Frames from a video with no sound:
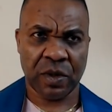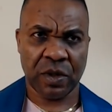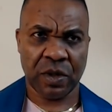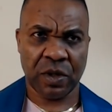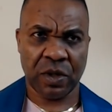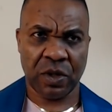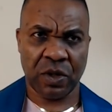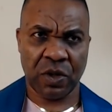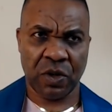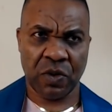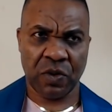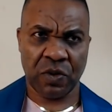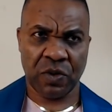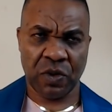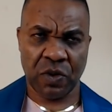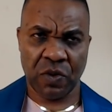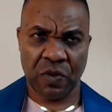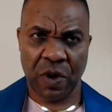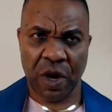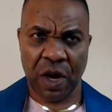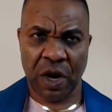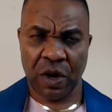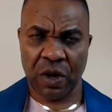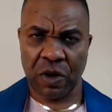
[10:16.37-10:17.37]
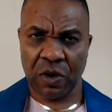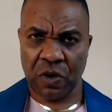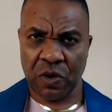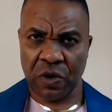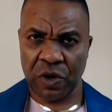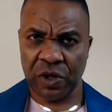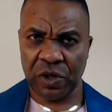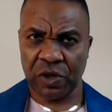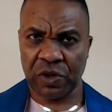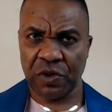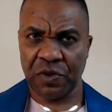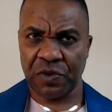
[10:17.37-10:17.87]
you are
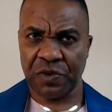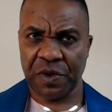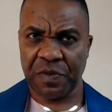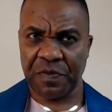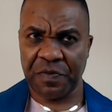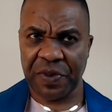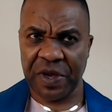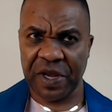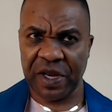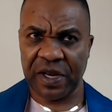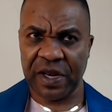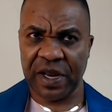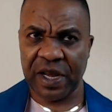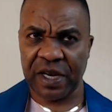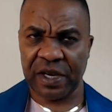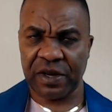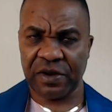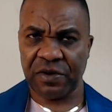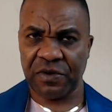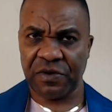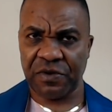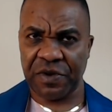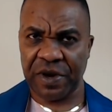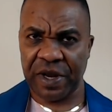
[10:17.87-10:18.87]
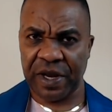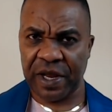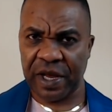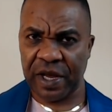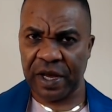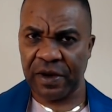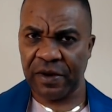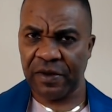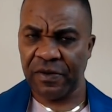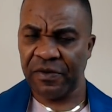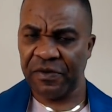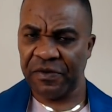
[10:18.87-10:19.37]
going to repeat that
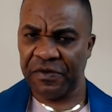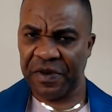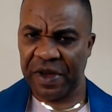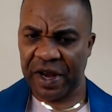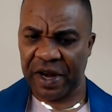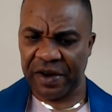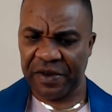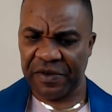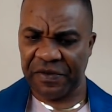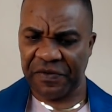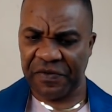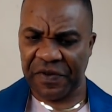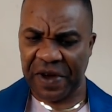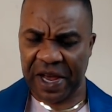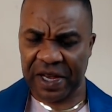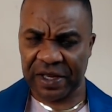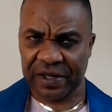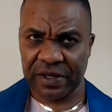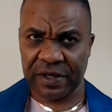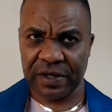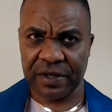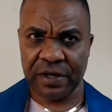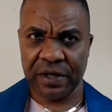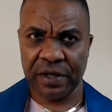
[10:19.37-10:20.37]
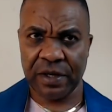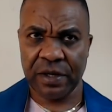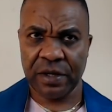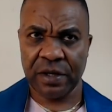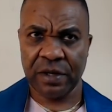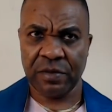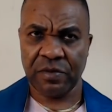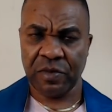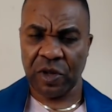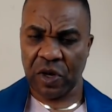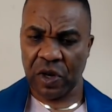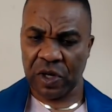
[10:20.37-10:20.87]
reading very fast,
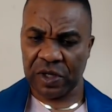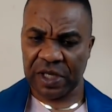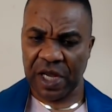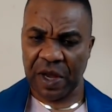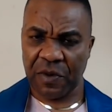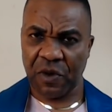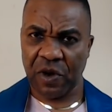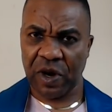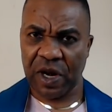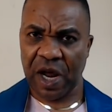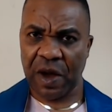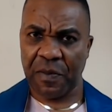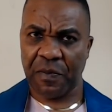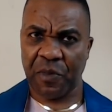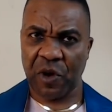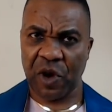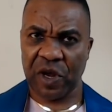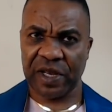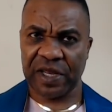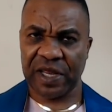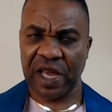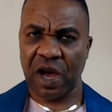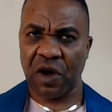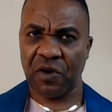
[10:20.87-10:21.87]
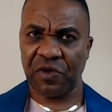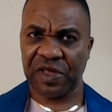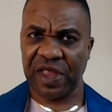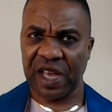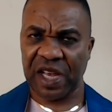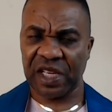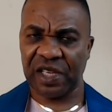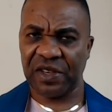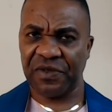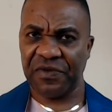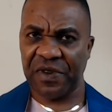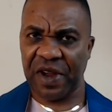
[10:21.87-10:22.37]
because I'm going to point out
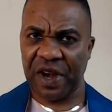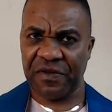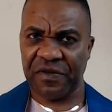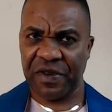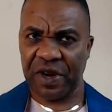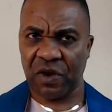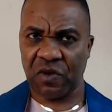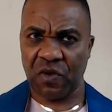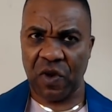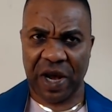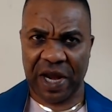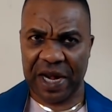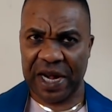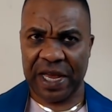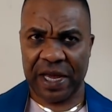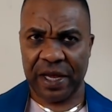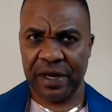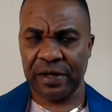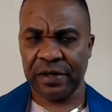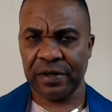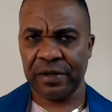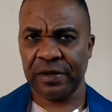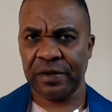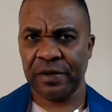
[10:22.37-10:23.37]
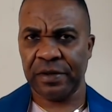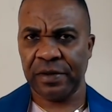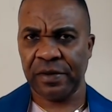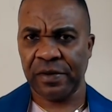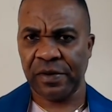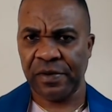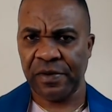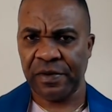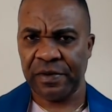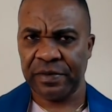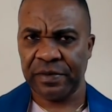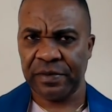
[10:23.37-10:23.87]
things very quickly.
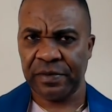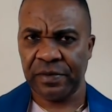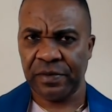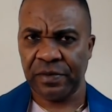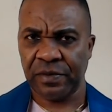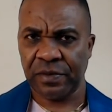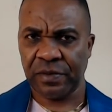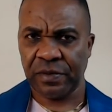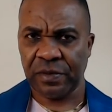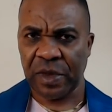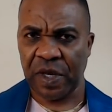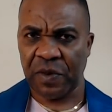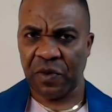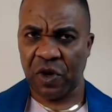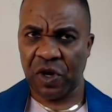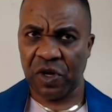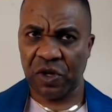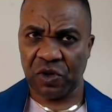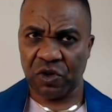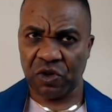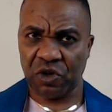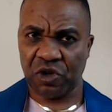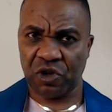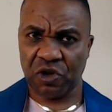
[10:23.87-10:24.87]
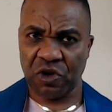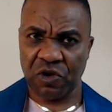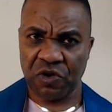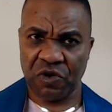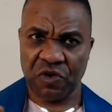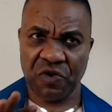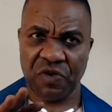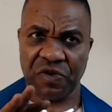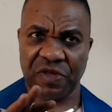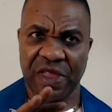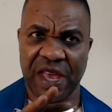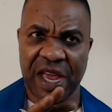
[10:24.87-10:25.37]
I'm going to show
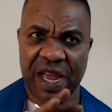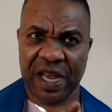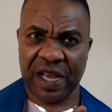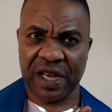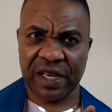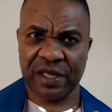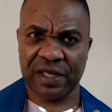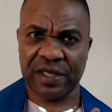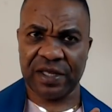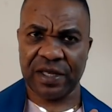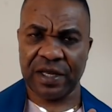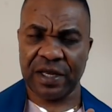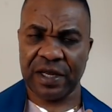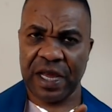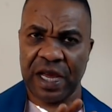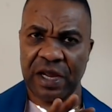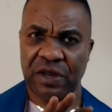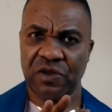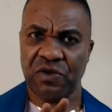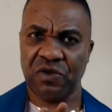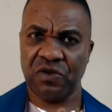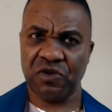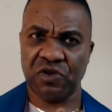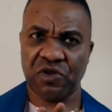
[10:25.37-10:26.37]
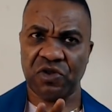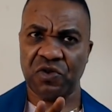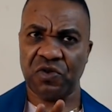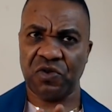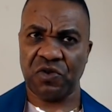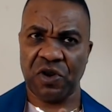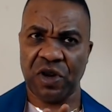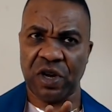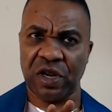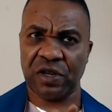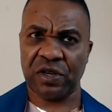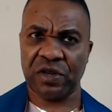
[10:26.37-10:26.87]
you things that you should
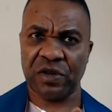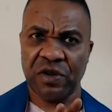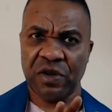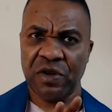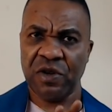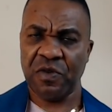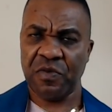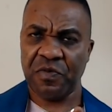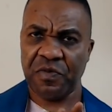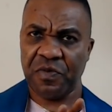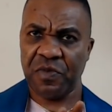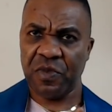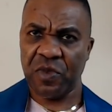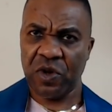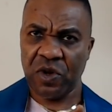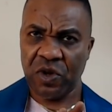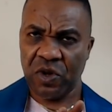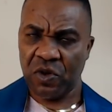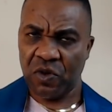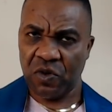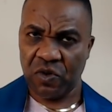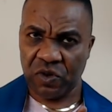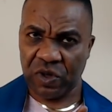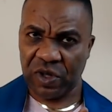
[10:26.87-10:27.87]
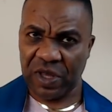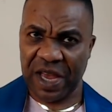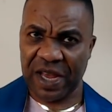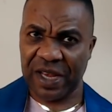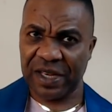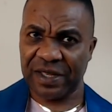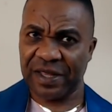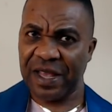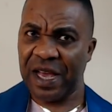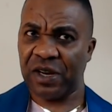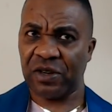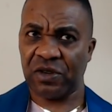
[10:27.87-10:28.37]
not,
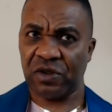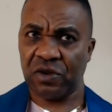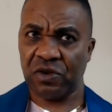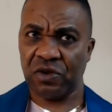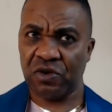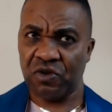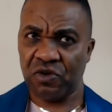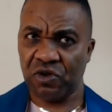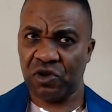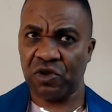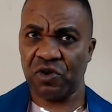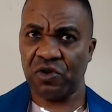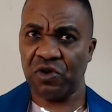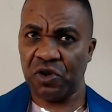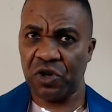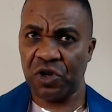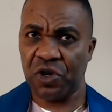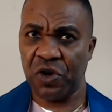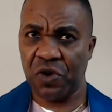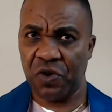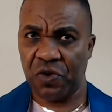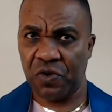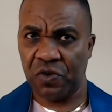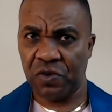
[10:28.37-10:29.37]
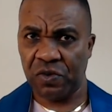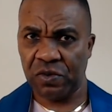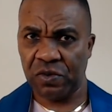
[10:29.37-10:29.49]
things that you shouldn't do